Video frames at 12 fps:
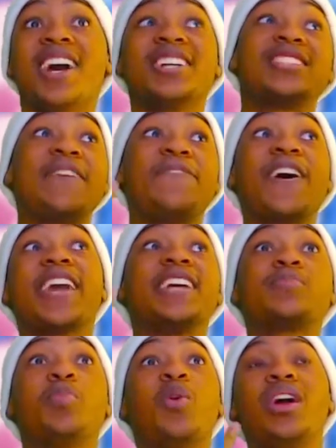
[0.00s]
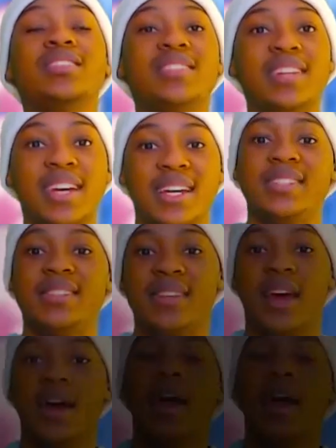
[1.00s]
because they fucking spoiled it.